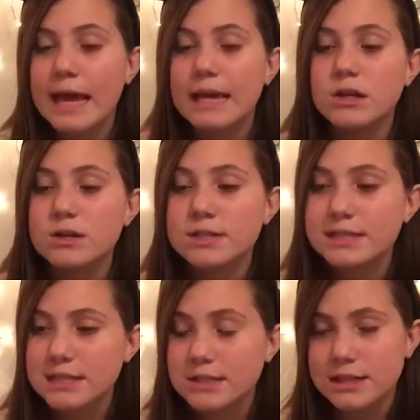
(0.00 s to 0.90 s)
and her
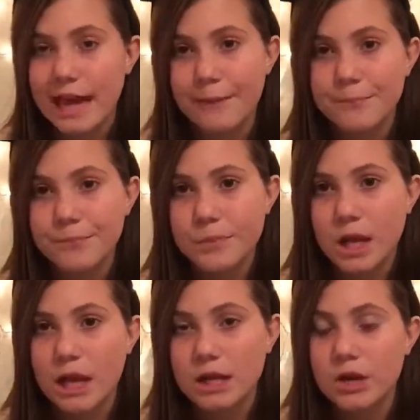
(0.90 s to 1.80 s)
sister came,
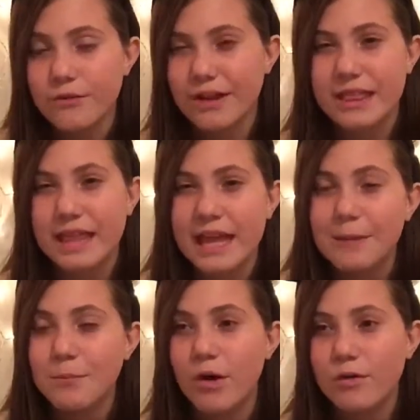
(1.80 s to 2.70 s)
and her friend, they
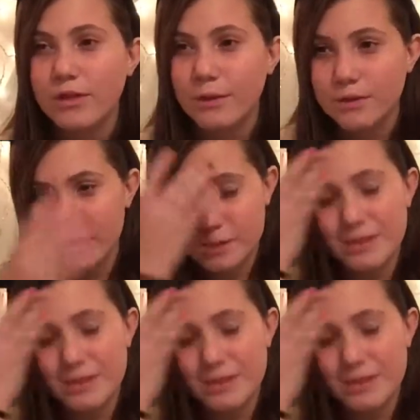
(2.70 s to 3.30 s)
came over there with us,